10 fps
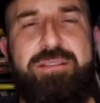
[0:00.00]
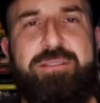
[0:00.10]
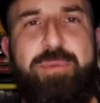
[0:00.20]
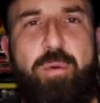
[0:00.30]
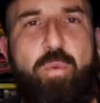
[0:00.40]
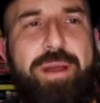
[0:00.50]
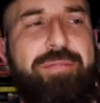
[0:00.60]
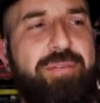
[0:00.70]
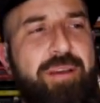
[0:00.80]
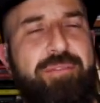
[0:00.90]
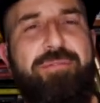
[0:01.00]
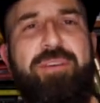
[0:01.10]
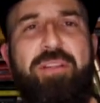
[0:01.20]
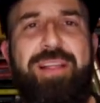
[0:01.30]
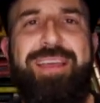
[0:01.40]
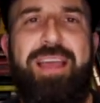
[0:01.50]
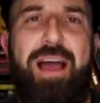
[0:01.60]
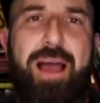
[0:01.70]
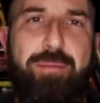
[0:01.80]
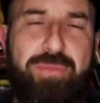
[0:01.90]
Does my wife feel like
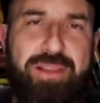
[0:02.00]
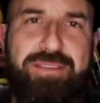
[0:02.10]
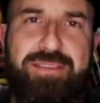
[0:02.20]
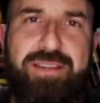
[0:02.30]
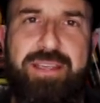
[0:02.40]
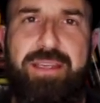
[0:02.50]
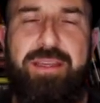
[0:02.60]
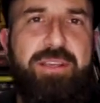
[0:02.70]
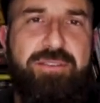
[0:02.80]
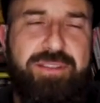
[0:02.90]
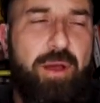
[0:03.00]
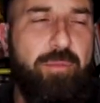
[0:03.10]
I'm listening? Here's a